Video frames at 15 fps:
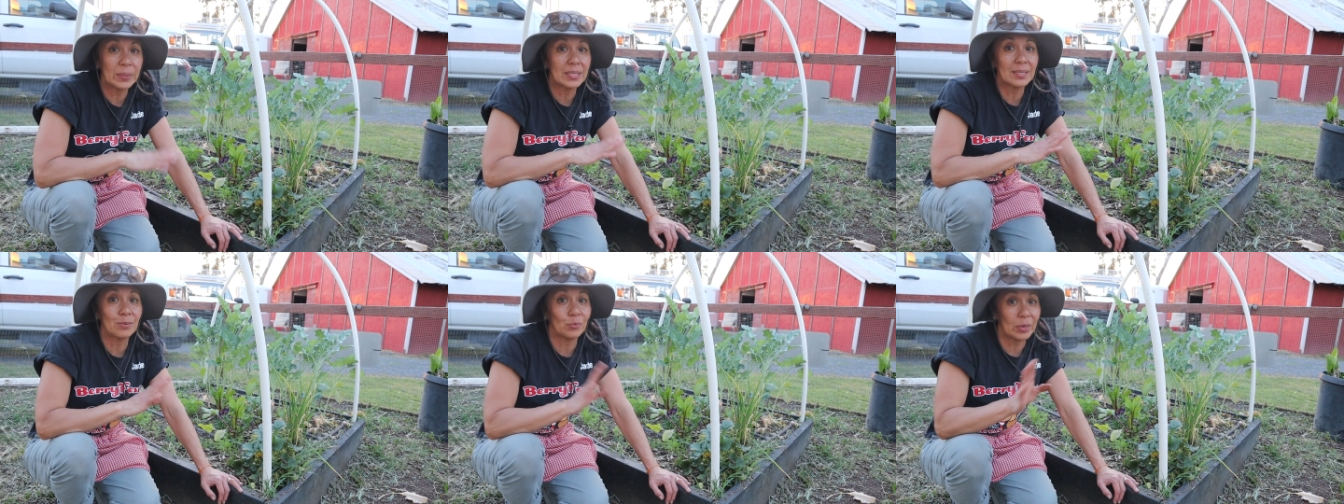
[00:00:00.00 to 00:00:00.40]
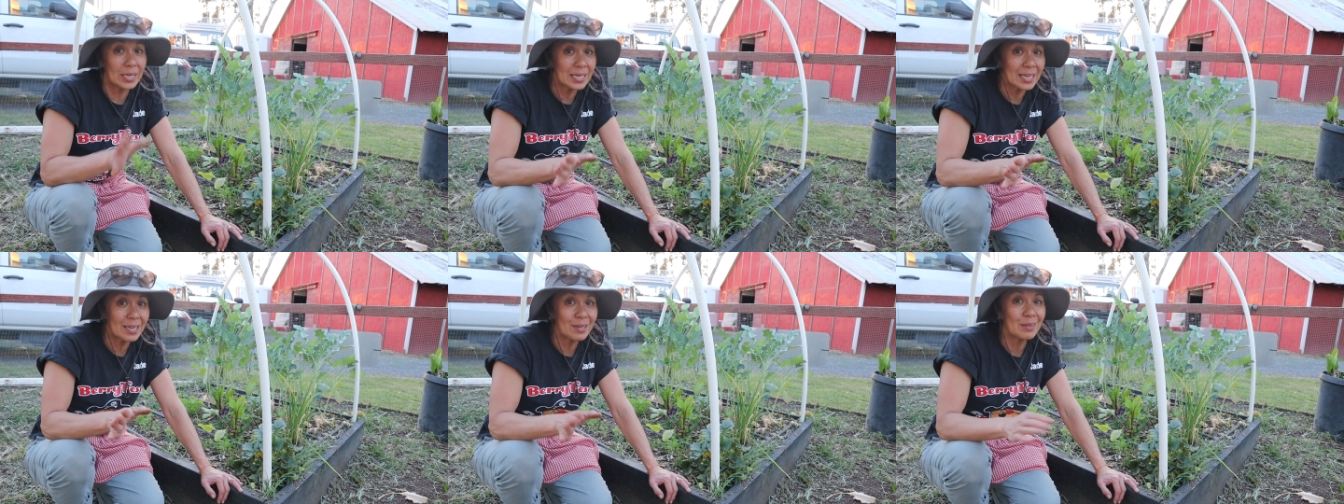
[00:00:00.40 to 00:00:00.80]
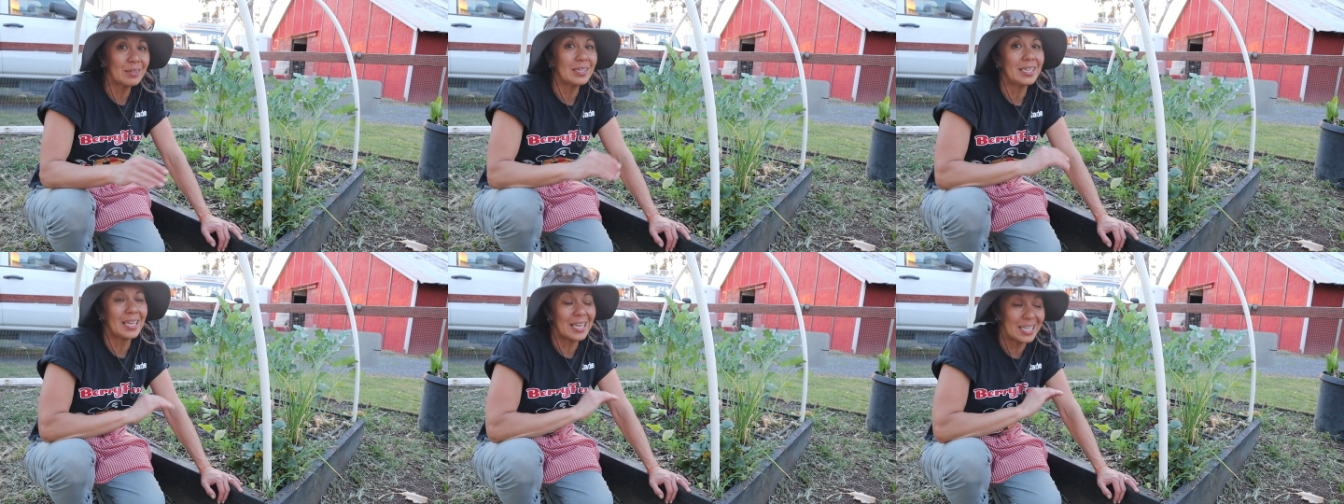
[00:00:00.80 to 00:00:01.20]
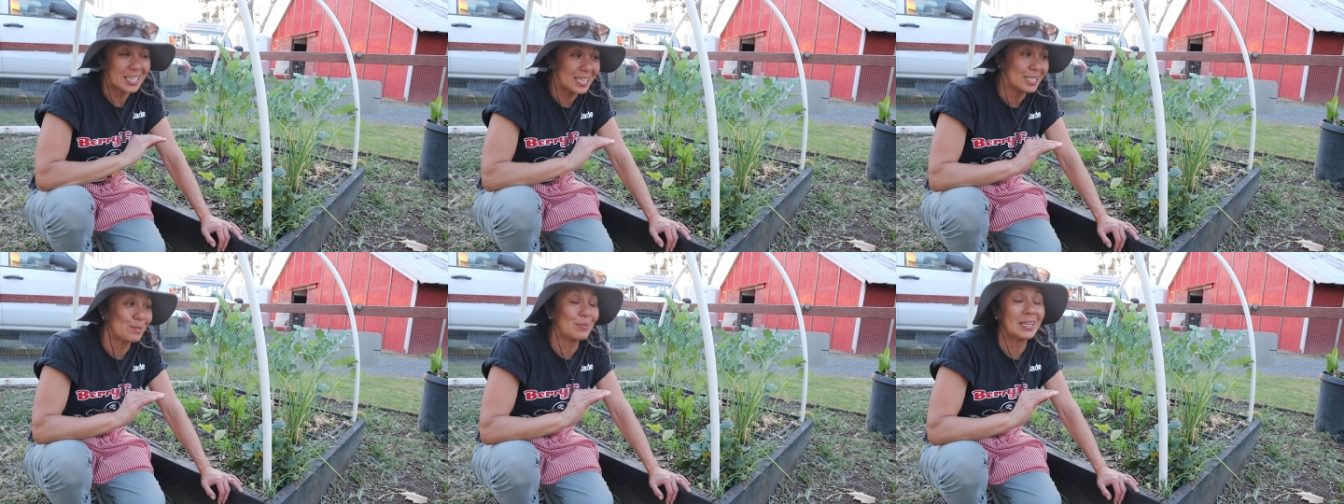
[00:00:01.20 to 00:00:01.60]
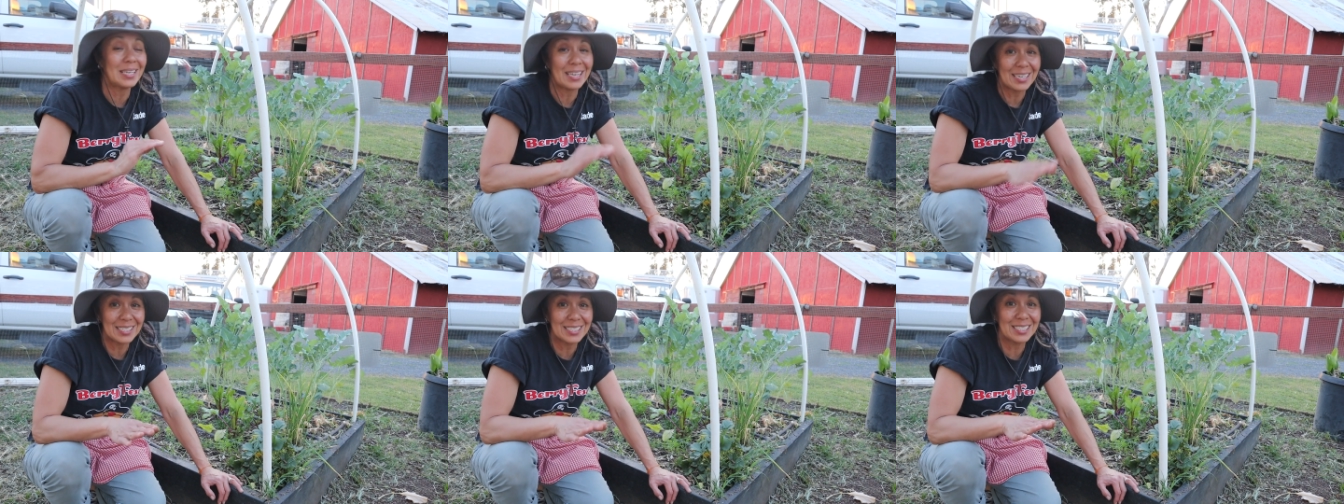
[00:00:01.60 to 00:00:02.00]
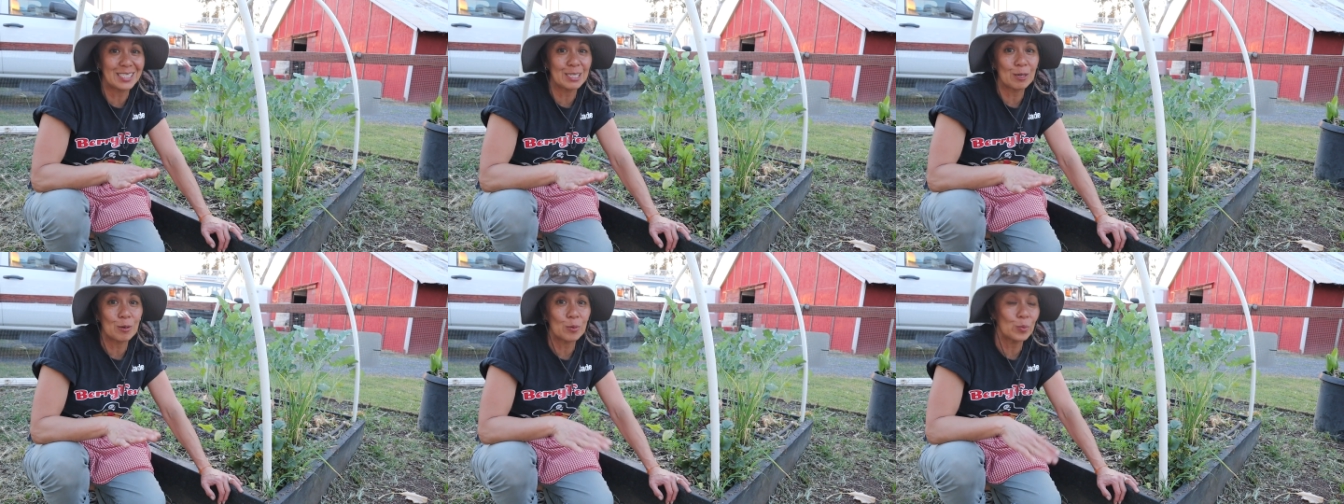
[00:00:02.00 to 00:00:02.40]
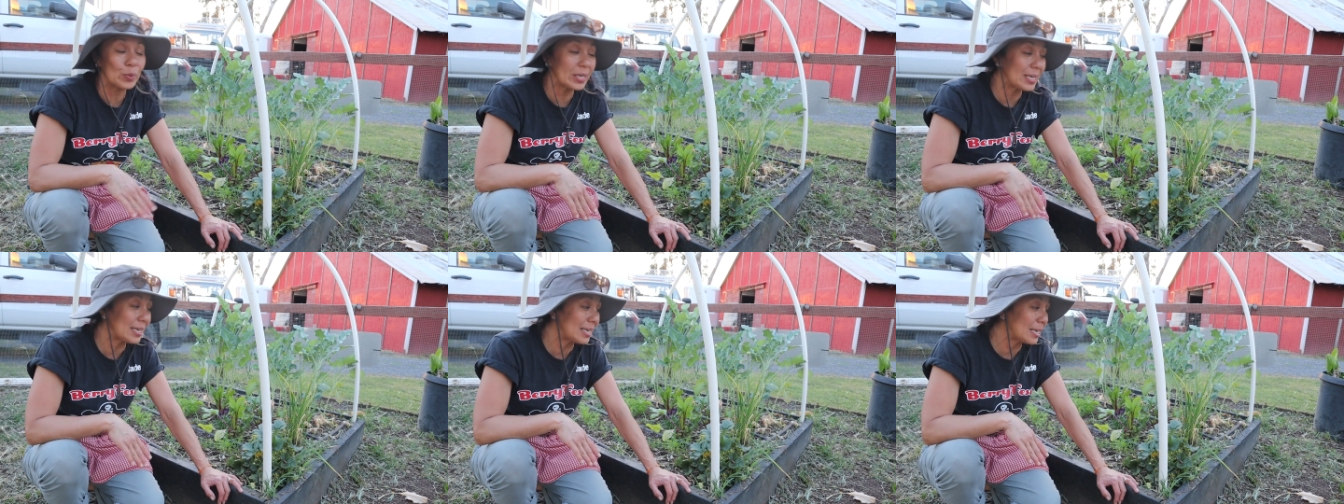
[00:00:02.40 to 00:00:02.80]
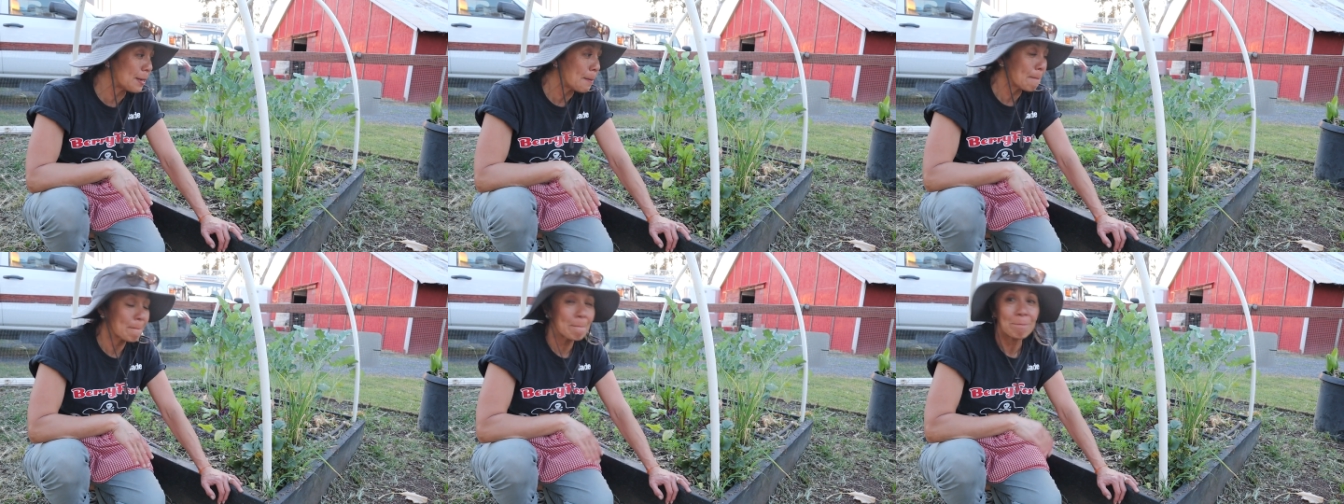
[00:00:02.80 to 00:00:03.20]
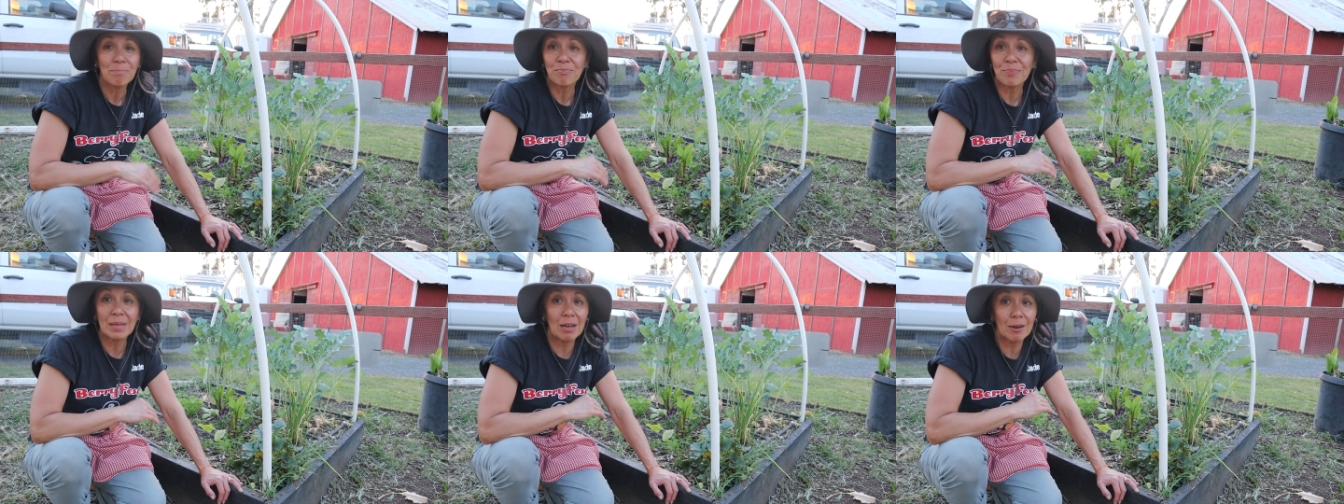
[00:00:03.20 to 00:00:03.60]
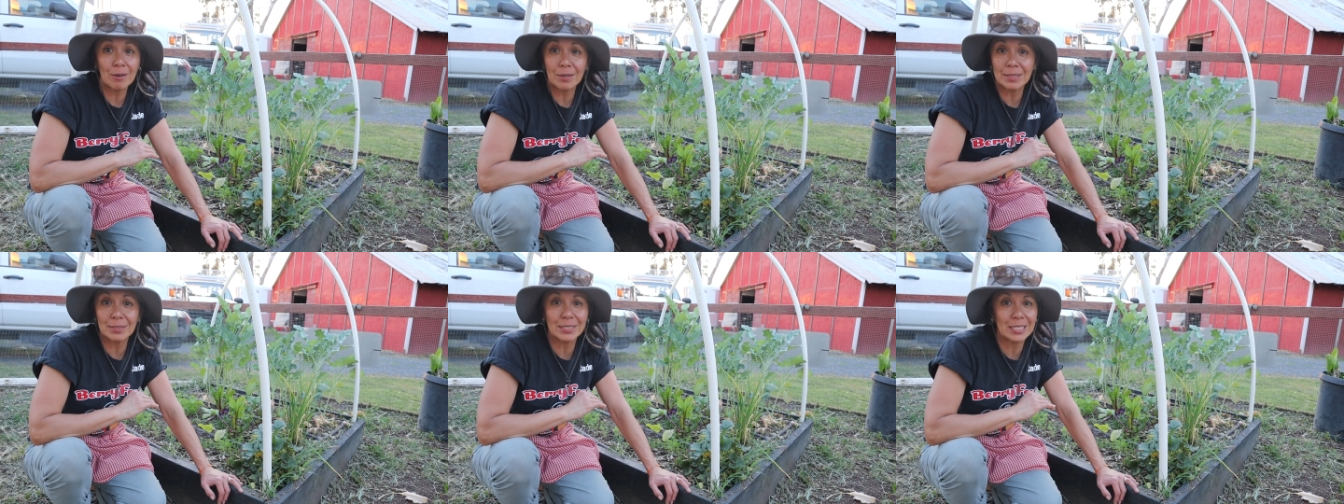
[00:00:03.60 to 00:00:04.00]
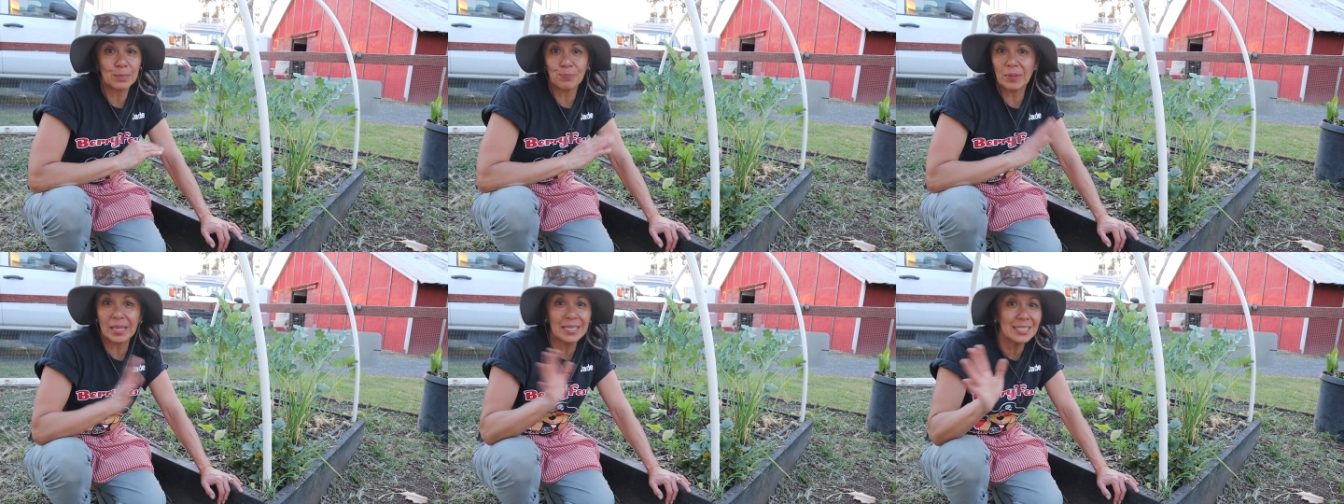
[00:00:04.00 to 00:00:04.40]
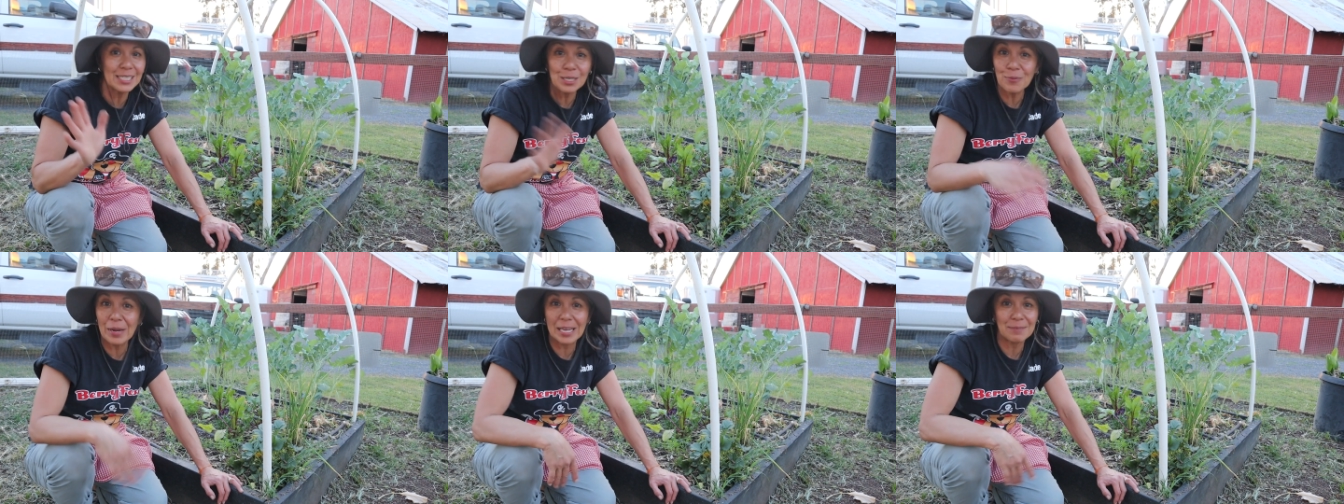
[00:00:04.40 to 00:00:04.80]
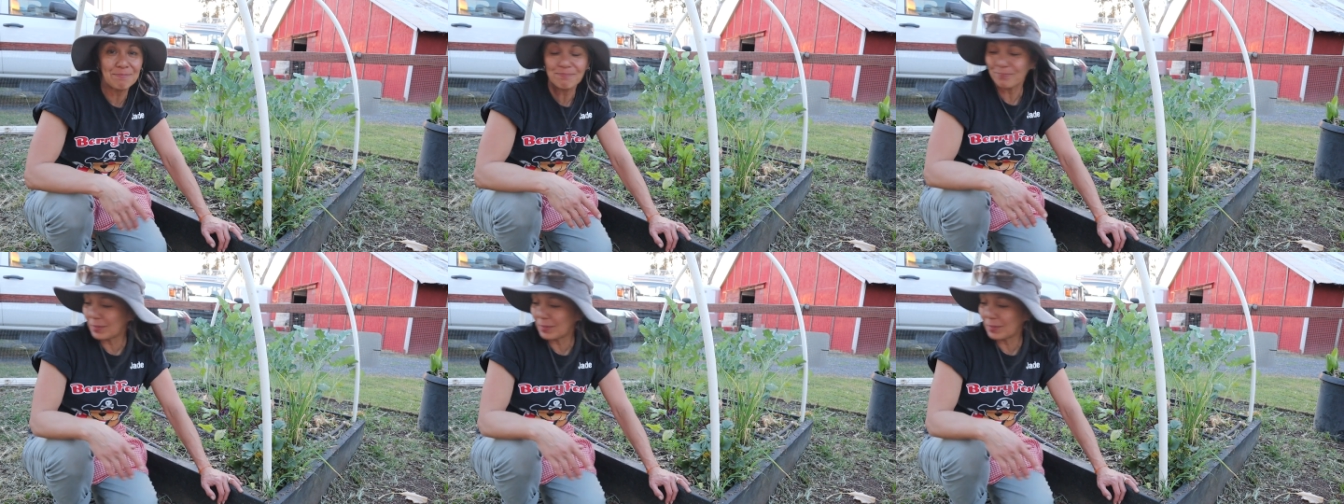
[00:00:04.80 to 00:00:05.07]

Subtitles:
But right now, it has been nice. So we are just planting away,